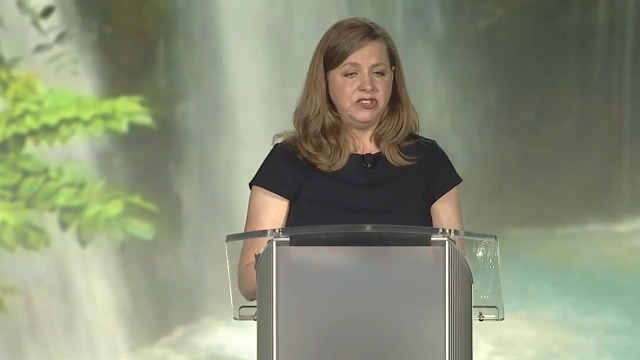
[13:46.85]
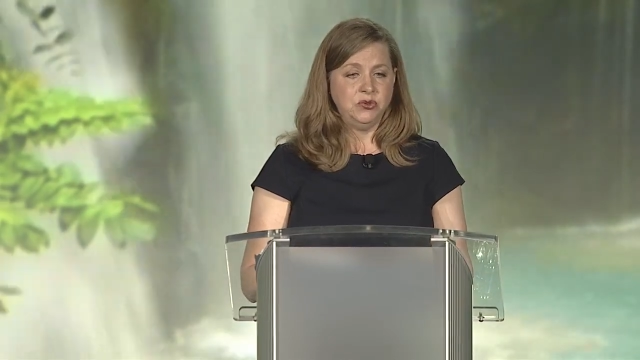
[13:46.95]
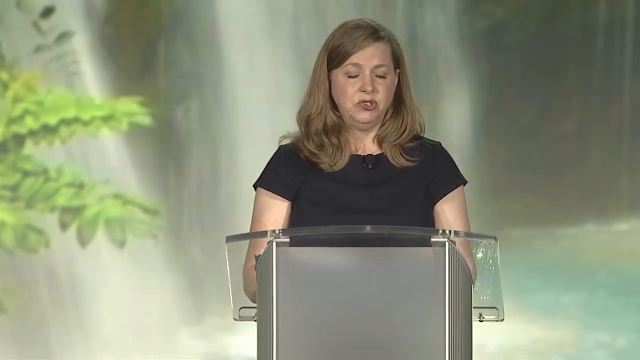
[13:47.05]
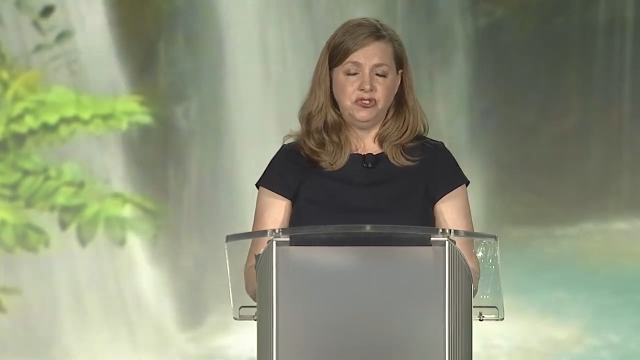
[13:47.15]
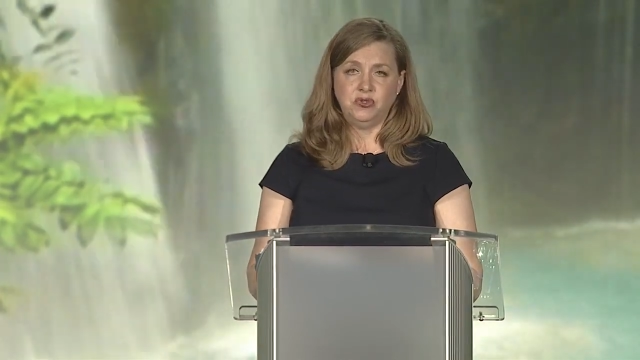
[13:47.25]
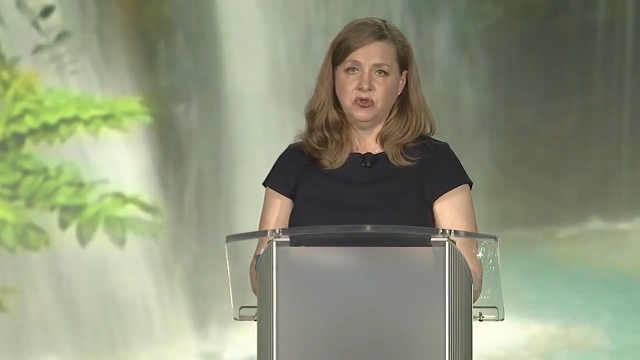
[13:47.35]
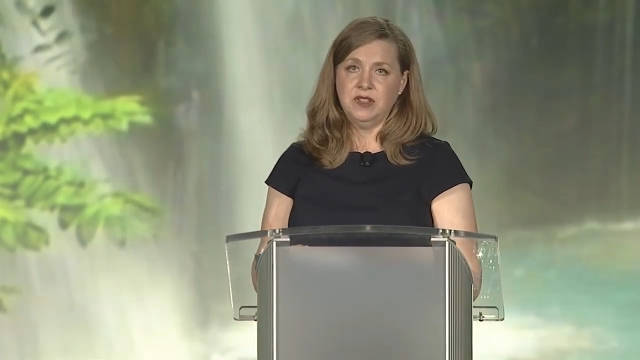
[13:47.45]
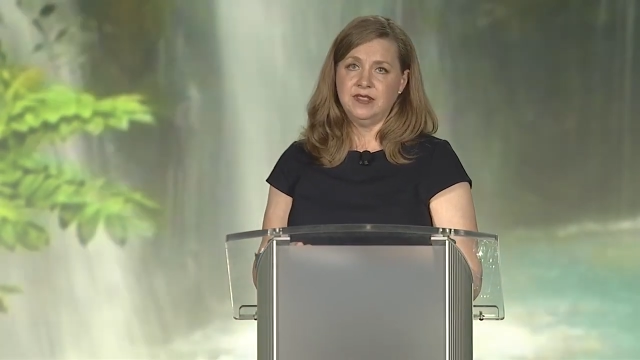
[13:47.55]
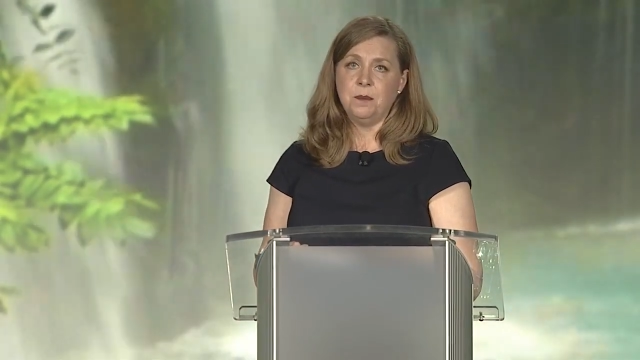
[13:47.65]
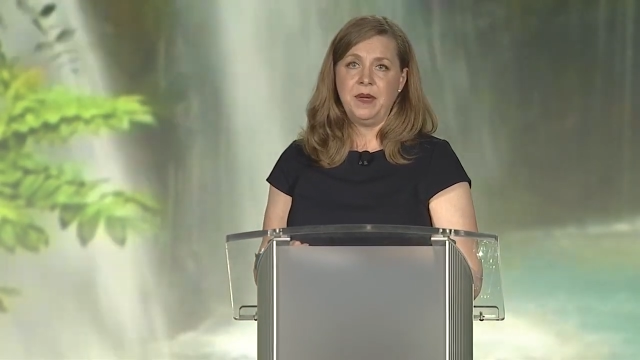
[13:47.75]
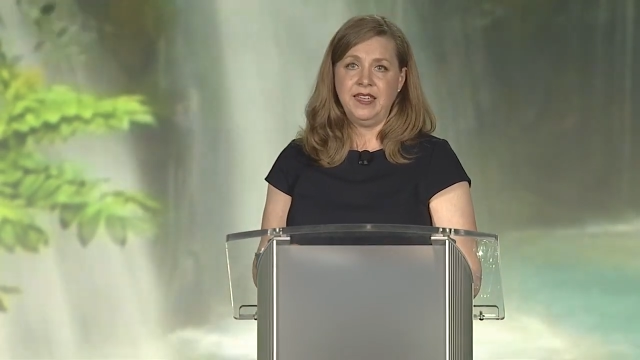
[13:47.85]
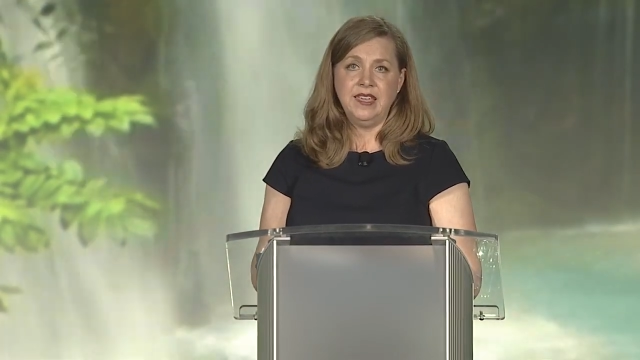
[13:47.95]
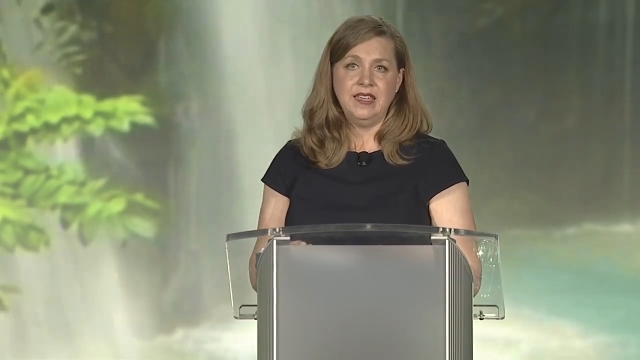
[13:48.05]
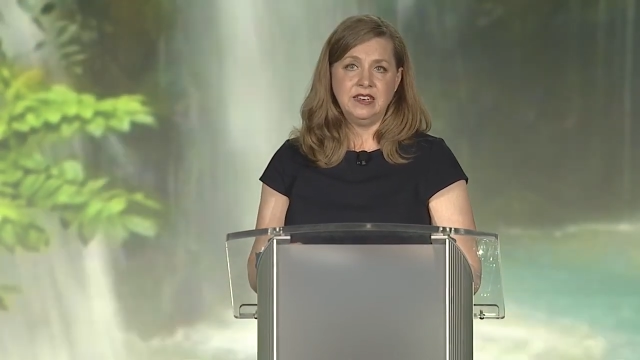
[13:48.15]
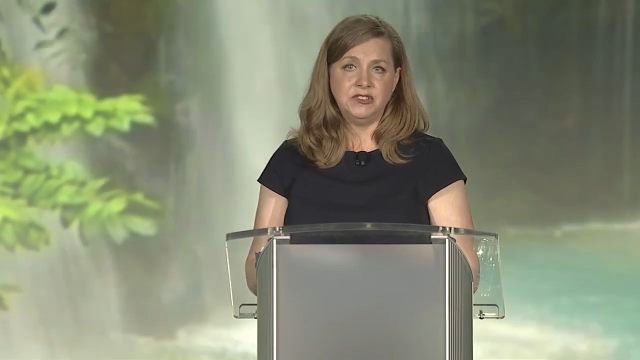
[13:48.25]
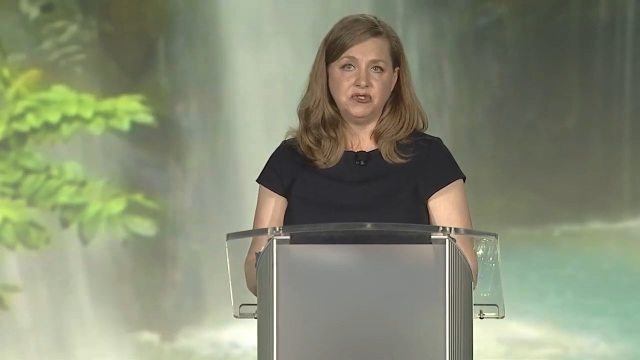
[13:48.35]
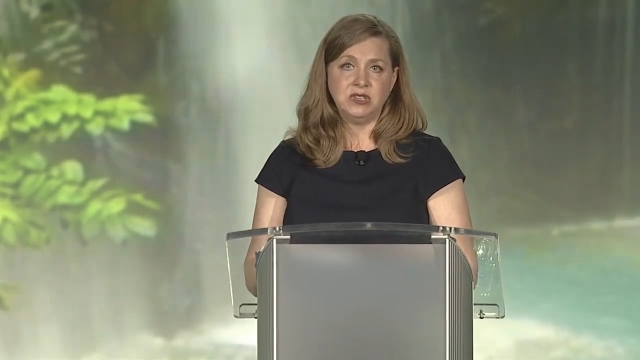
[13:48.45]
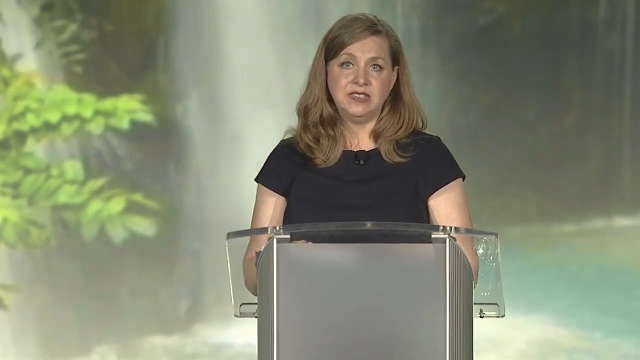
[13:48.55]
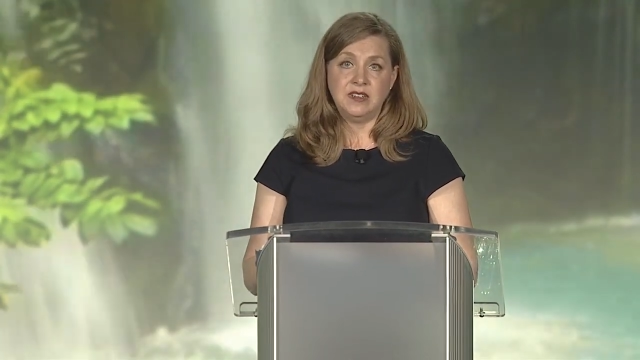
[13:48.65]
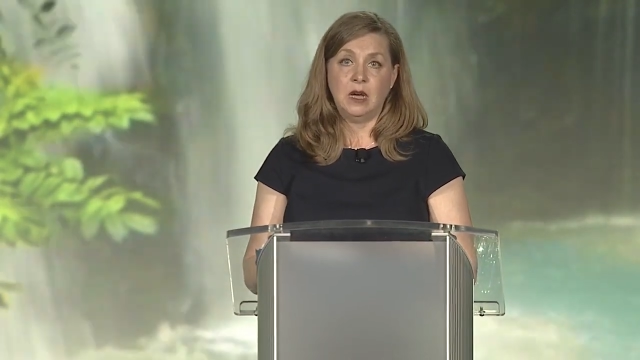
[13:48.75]
to ensure that the banking industry
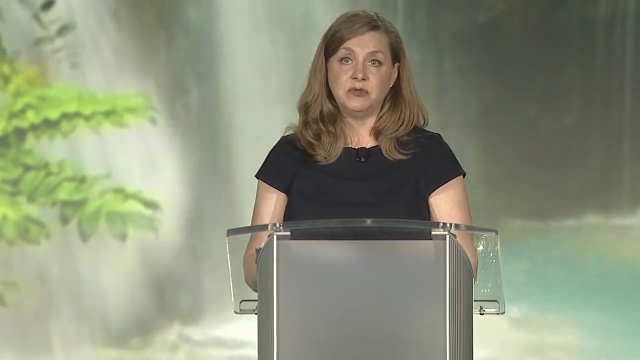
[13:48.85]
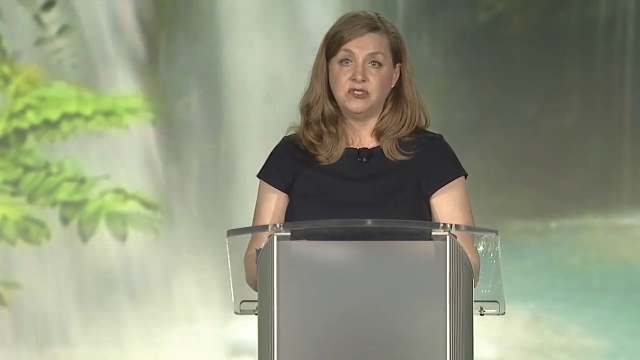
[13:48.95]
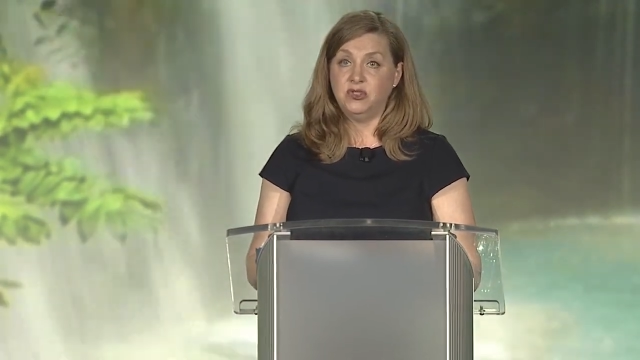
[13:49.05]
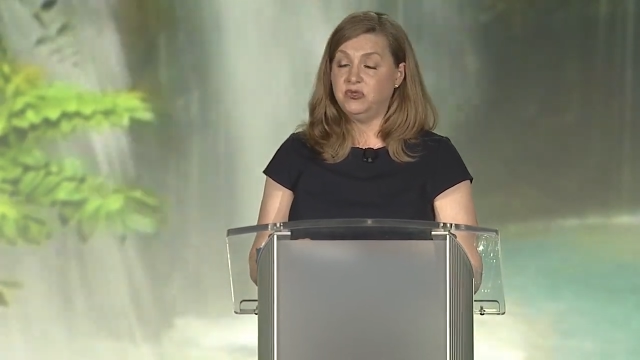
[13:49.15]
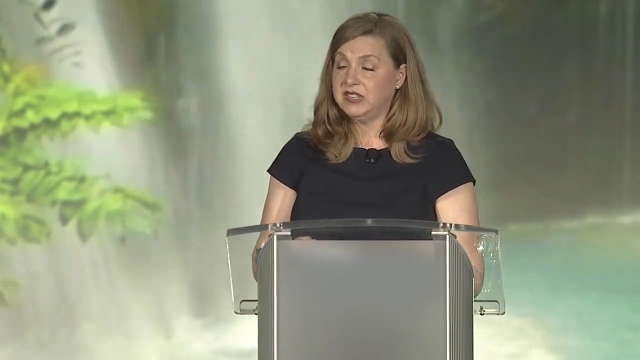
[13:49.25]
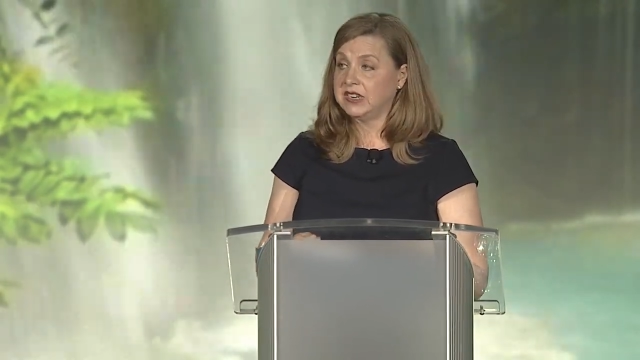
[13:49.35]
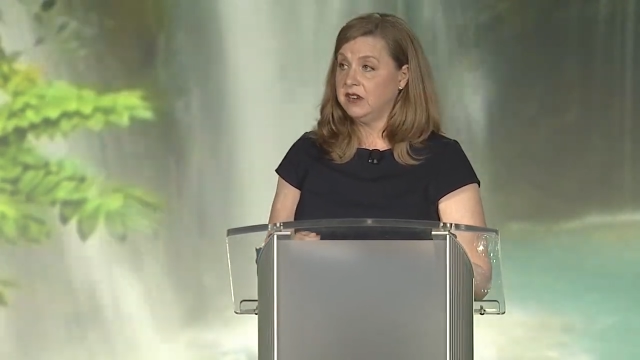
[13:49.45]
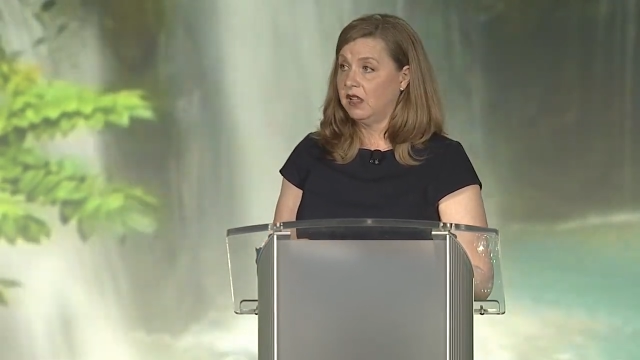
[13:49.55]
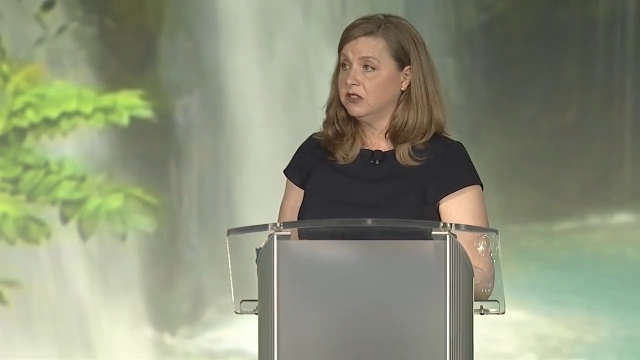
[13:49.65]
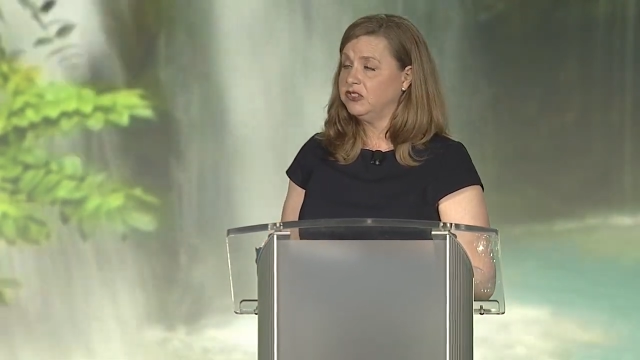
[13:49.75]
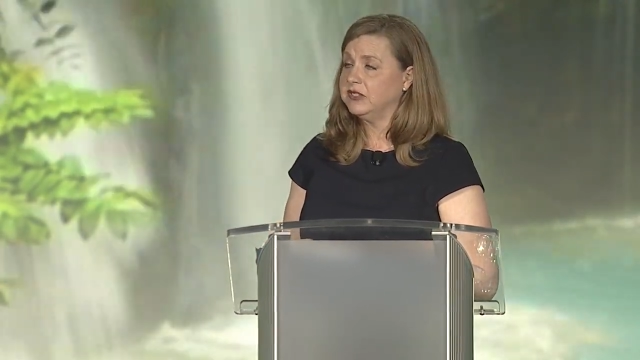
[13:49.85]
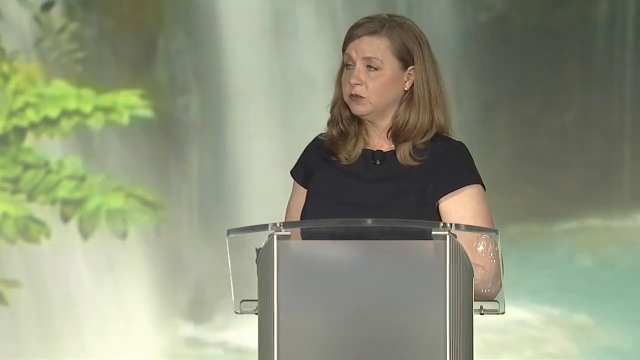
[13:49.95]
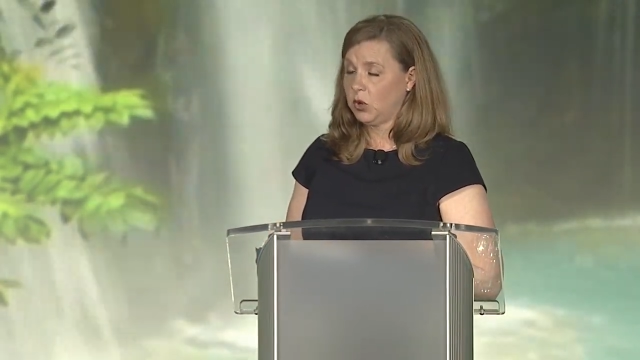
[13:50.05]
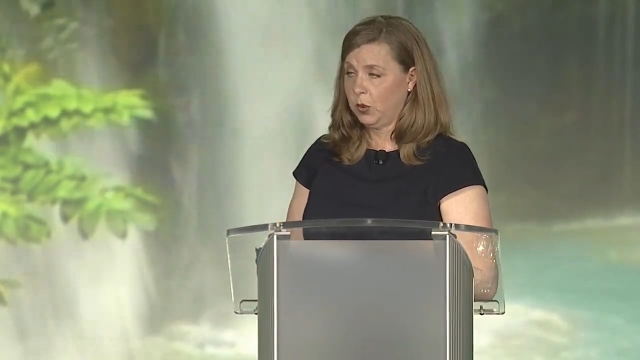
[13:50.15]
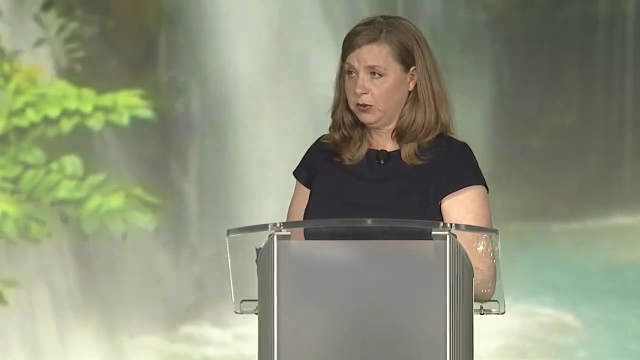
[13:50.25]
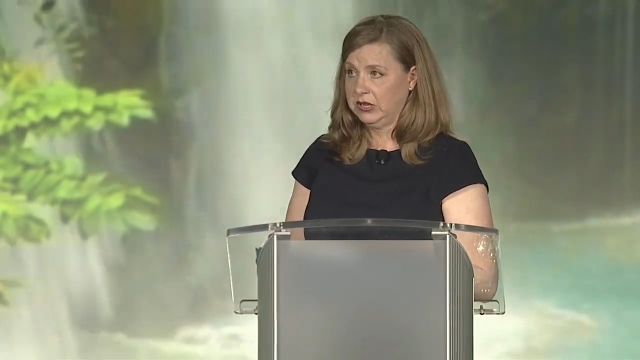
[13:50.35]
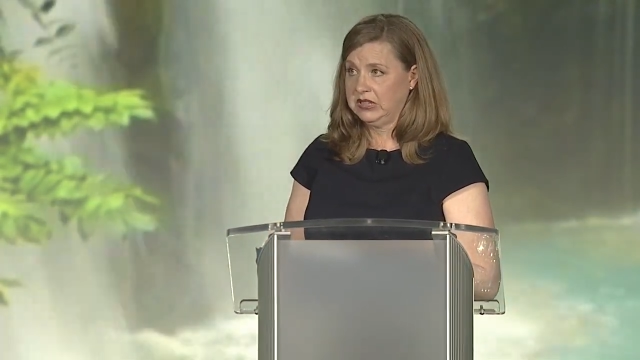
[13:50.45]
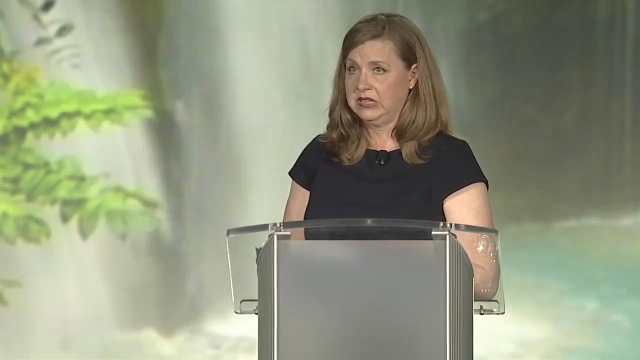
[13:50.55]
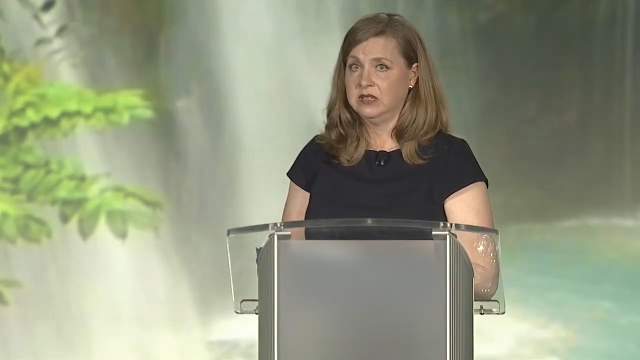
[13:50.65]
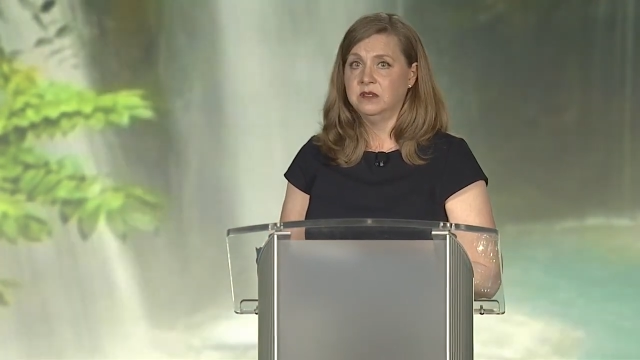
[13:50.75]
adopts new technologies appropriately.